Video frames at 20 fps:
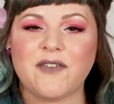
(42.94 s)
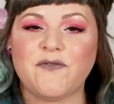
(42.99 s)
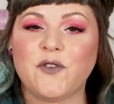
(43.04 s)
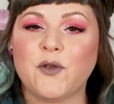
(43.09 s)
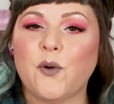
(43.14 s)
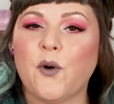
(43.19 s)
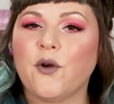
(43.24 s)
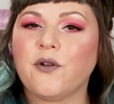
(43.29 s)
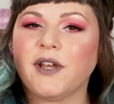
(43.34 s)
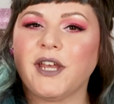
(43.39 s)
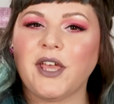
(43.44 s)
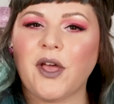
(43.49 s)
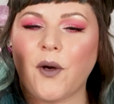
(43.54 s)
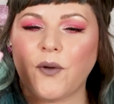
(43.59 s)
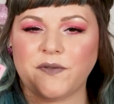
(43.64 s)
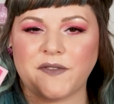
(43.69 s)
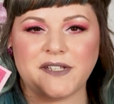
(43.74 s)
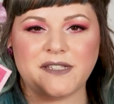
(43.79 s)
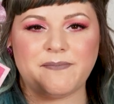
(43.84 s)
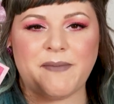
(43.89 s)
If you already
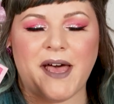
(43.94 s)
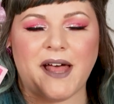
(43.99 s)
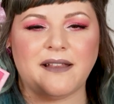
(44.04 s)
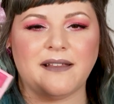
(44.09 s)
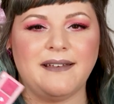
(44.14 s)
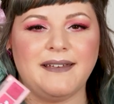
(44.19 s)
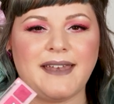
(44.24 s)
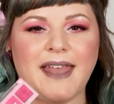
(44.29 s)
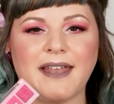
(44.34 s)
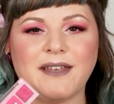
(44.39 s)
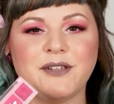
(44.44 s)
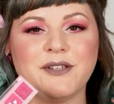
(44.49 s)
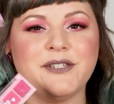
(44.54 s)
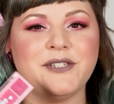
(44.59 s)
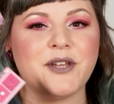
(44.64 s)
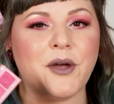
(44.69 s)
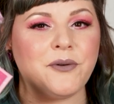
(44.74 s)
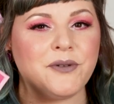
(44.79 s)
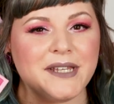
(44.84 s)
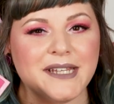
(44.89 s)
own this palette and you
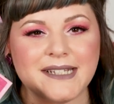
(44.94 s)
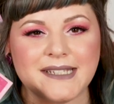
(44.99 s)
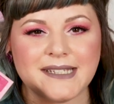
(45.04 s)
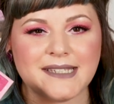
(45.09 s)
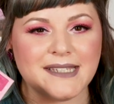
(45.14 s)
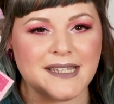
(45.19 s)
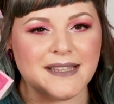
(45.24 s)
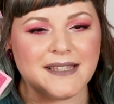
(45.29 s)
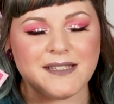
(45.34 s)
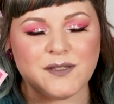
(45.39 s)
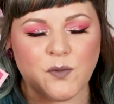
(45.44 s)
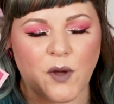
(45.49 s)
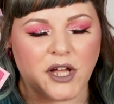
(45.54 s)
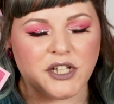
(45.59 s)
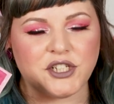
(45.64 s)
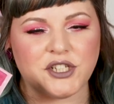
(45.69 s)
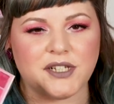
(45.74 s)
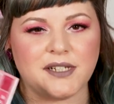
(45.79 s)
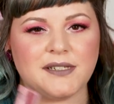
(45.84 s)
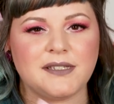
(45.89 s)
don't need to see the
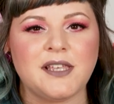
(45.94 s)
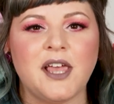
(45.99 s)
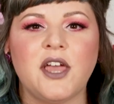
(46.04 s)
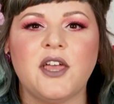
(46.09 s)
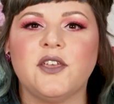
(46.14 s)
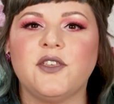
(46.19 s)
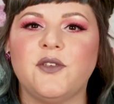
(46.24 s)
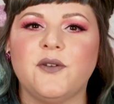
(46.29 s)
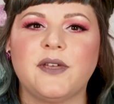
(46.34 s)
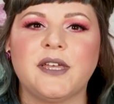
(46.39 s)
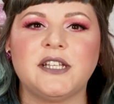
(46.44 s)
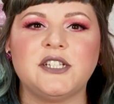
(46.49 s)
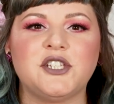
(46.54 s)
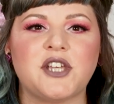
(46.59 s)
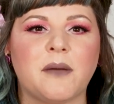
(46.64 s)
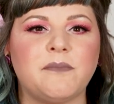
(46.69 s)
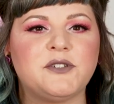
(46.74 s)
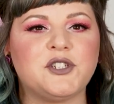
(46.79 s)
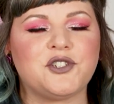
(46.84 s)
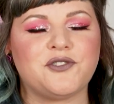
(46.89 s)
swatches, you can
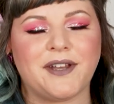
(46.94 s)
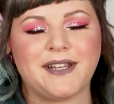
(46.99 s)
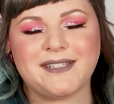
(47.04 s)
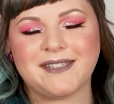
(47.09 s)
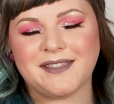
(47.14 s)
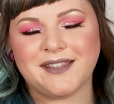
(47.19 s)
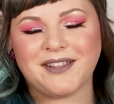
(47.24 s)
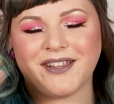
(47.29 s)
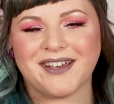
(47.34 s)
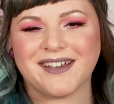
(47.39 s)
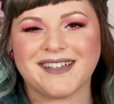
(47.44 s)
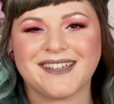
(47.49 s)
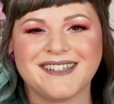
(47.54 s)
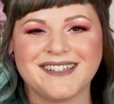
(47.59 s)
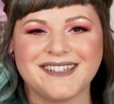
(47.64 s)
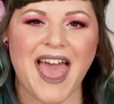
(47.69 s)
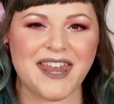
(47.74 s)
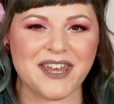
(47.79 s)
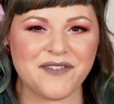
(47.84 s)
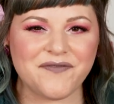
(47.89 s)
jump straight to the look.
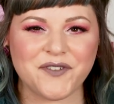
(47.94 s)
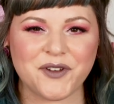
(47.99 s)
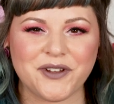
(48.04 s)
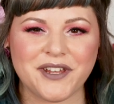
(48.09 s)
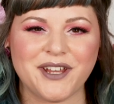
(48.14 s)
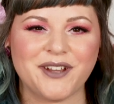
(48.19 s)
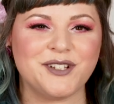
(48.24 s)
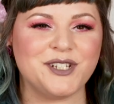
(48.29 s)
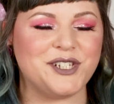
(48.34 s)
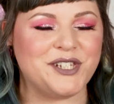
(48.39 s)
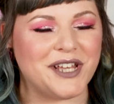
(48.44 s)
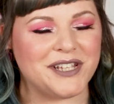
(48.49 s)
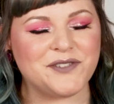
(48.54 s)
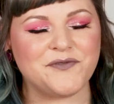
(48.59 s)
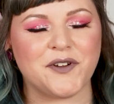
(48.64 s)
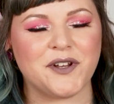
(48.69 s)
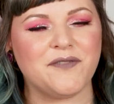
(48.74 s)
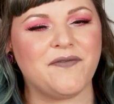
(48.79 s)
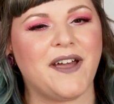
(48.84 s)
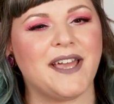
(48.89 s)
And if you're here just
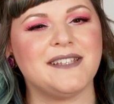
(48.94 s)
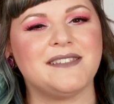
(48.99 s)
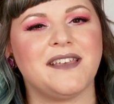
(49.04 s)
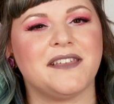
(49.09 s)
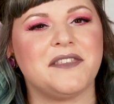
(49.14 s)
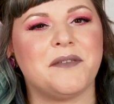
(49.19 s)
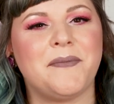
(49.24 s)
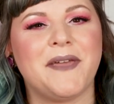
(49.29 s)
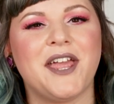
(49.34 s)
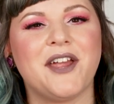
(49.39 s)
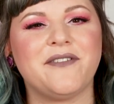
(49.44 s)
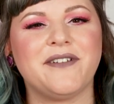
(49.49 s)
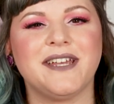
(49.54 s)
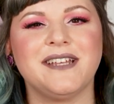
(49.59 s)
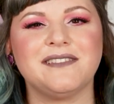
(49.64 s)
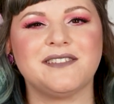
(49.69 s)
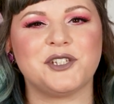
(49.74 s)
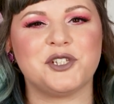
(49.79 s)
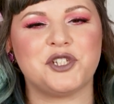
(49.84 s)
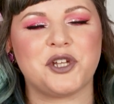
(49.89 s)
for advice on the
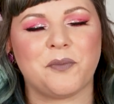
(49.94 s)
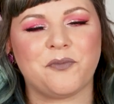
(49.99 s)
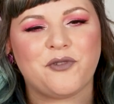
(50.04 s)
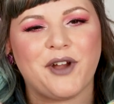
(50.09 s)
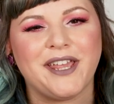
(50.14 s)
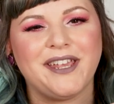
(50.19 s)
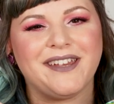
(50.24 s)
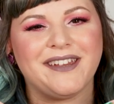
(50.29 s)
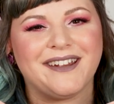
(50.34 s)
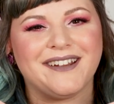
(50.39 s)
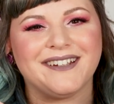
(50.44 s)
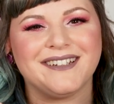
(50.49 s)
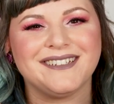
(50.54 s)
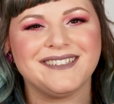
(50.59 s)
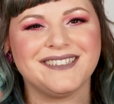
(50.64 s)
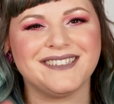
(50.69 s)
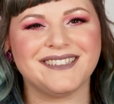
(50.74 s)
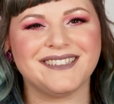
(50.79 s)
pairings, jump right here.